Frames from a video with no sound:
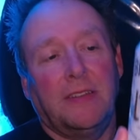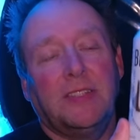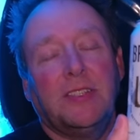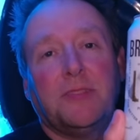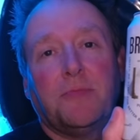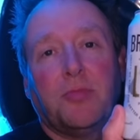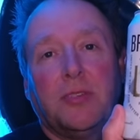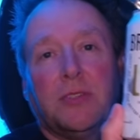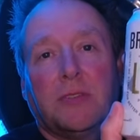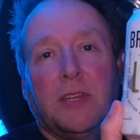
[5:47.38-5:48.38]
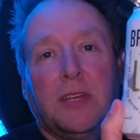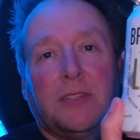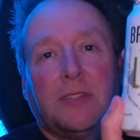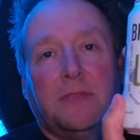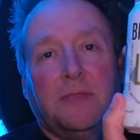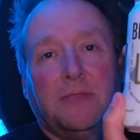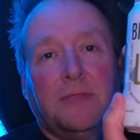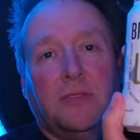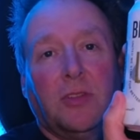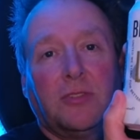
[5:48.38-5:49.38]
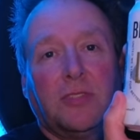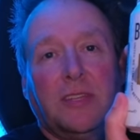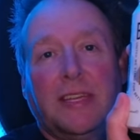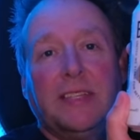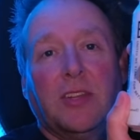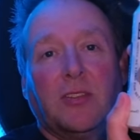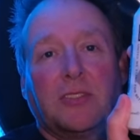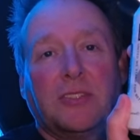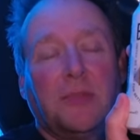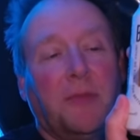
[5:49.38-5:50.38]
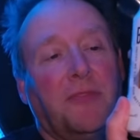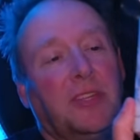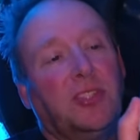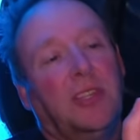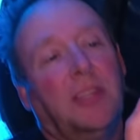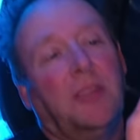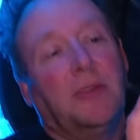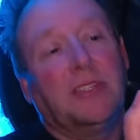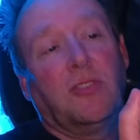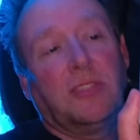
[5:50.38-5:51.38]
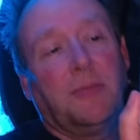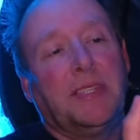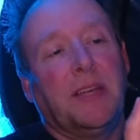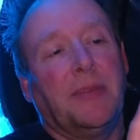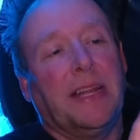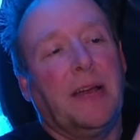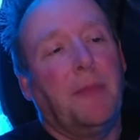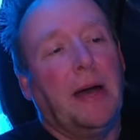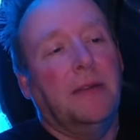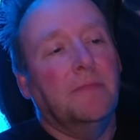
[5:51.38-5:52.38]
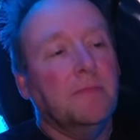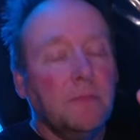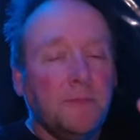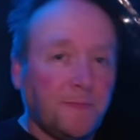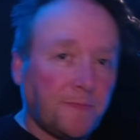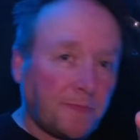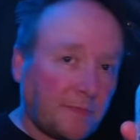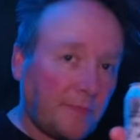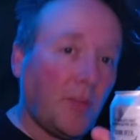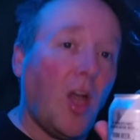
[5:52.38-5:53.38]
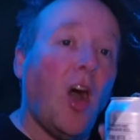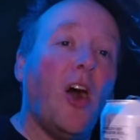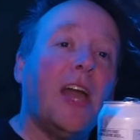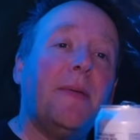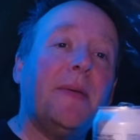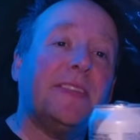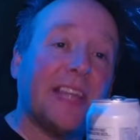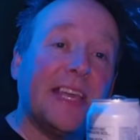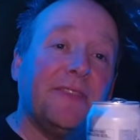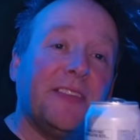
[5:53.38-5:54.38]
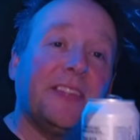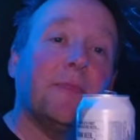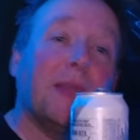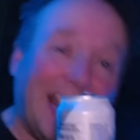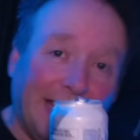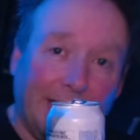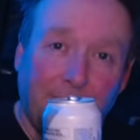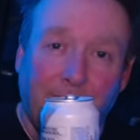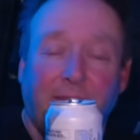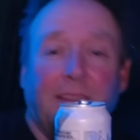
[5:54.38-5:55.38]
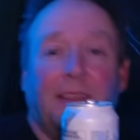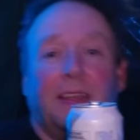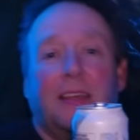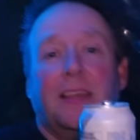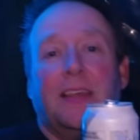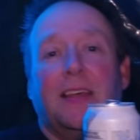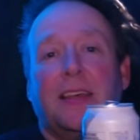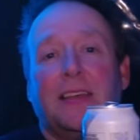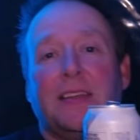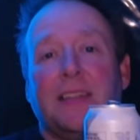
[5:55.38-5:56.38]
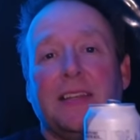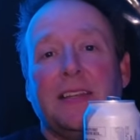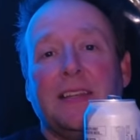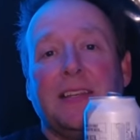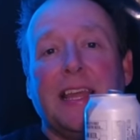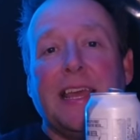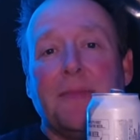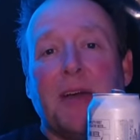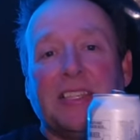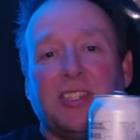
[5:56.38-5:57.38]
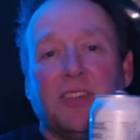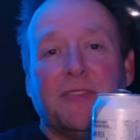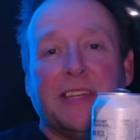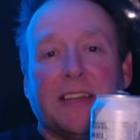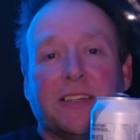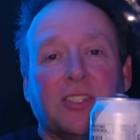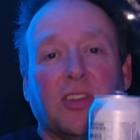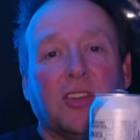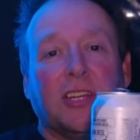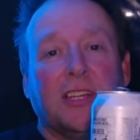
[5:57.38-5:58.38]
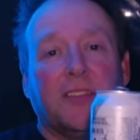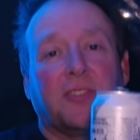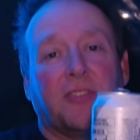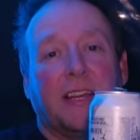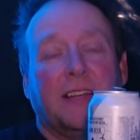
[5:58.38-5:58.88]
Like this is Brewdog Lost. Lost. Mm-hmm. In Lost because it's in my fridge. But it's not, it's in my tummy now. But... I am saving the planet. Lee, am I actually on video? Because you're not looking at the screen.